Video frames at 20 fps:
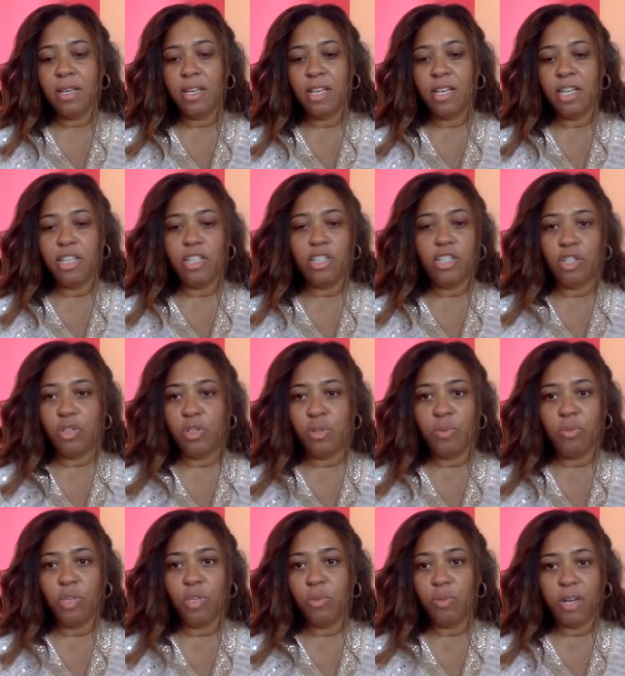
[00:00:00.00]
in
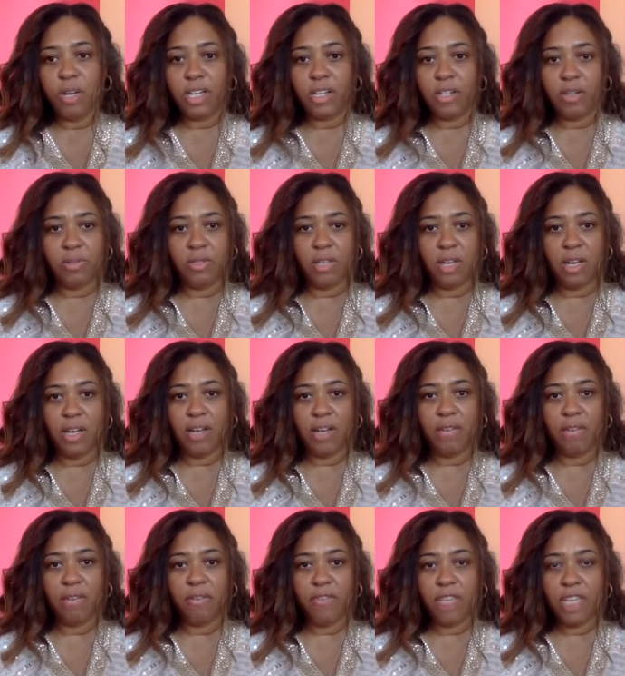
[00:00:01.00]
tune with what goes on.
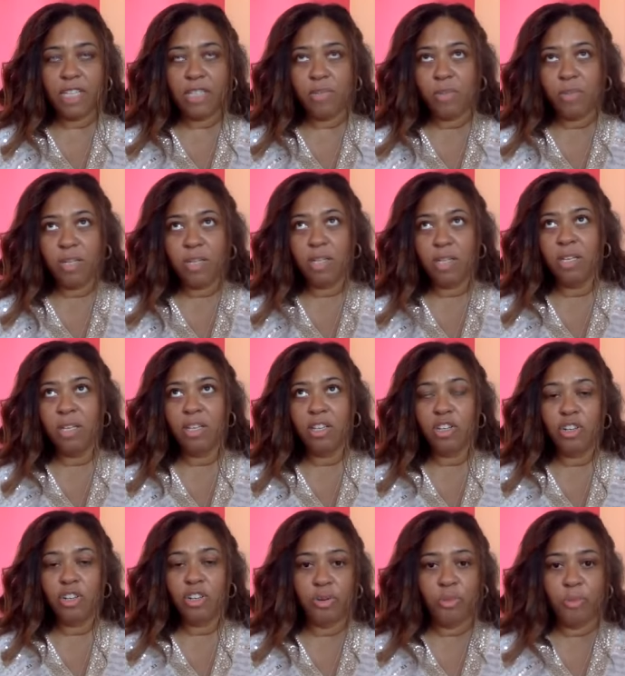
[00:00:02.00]
Facebook,
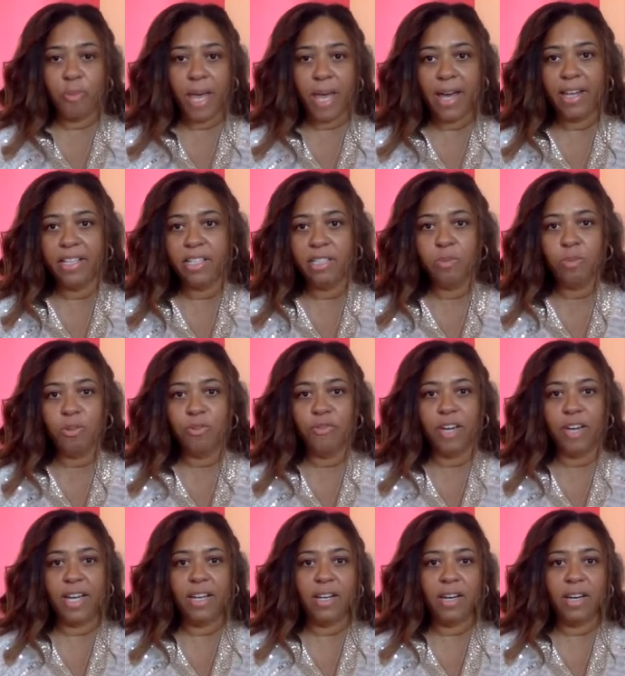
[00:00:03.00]
good or bad, has
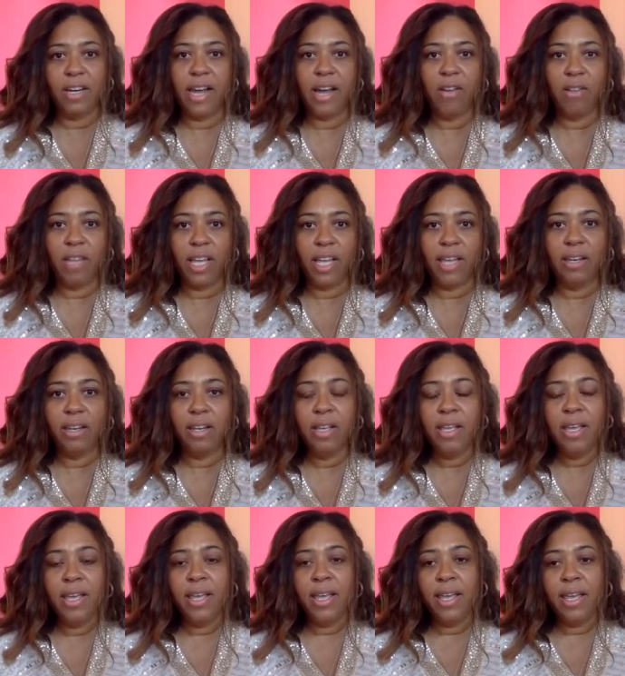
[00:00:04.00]
provided an outlet
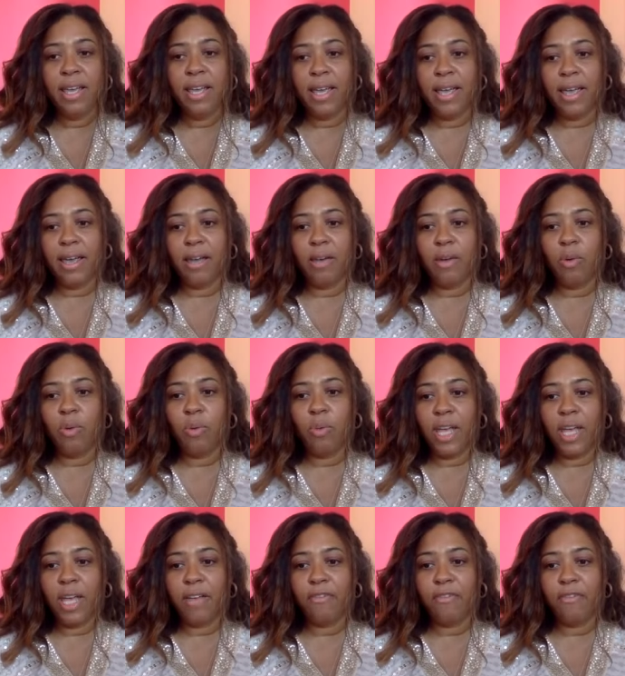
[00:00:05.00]
and a
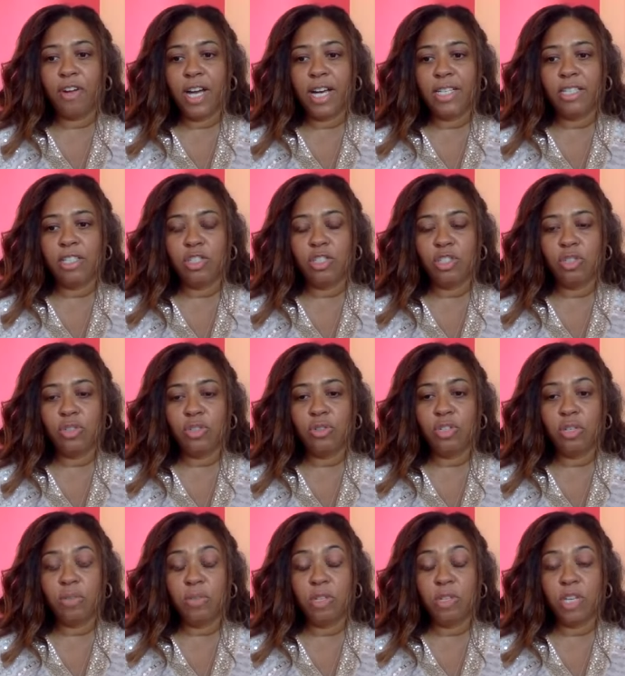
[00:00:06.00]
way for us to
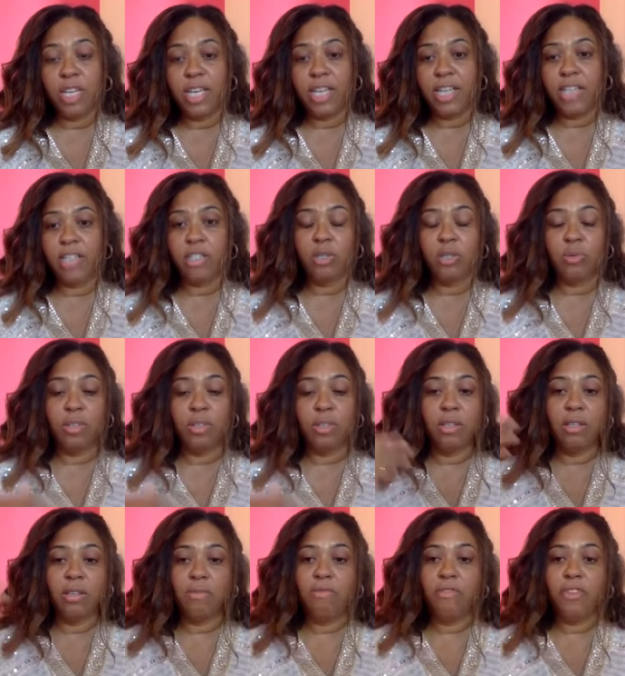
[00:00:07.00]
communicate. So,
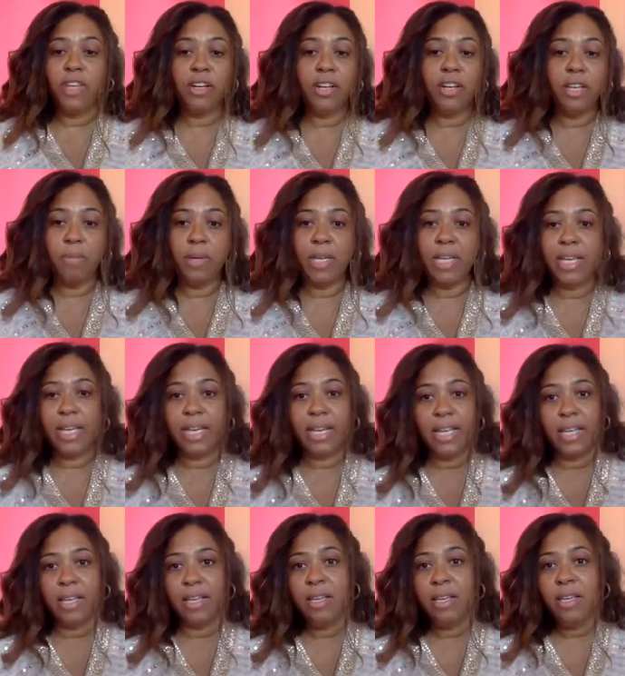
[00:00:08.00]
in the very
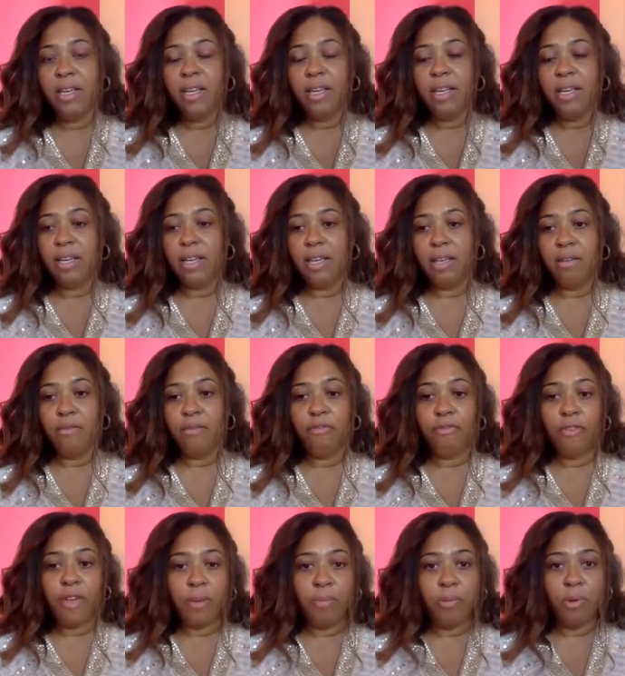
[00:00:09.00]
beginning, in
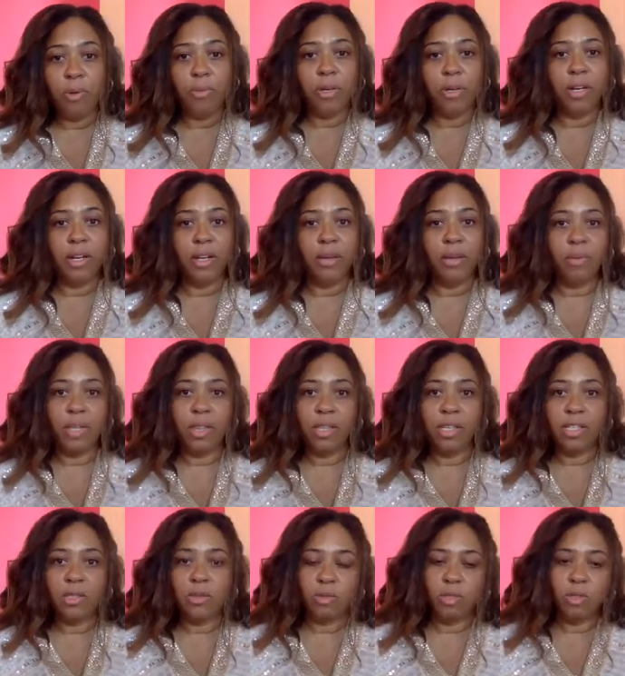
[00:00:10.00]
February, when
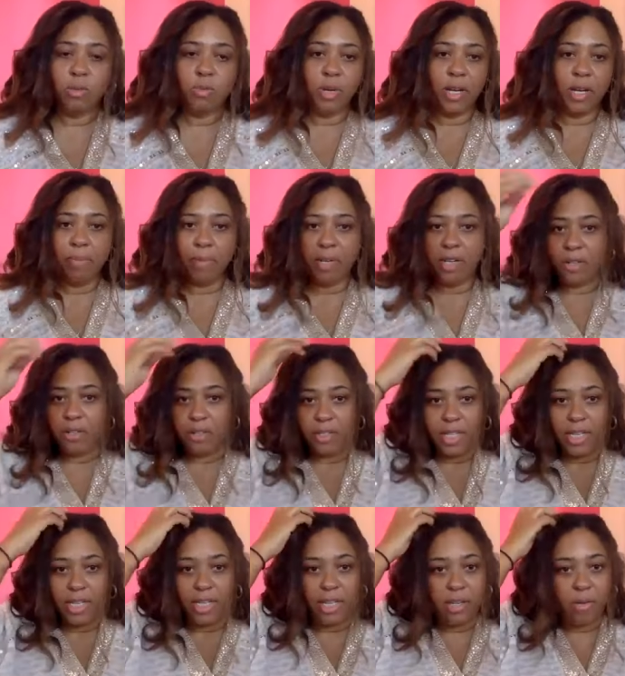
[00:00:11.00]
this was
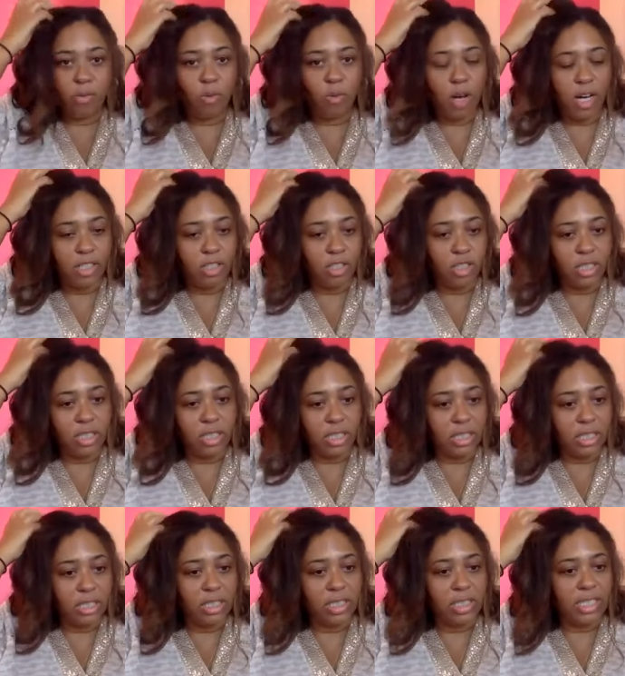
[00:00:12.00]
primarily in
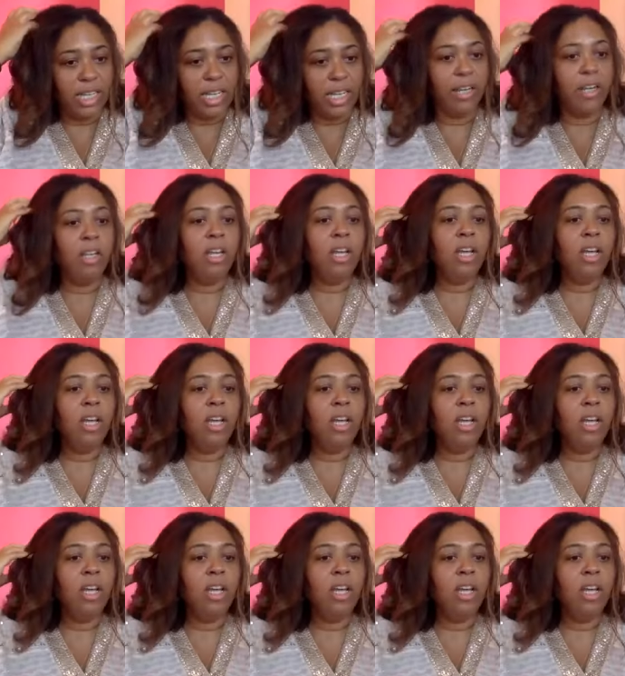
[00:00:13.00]
Washington state,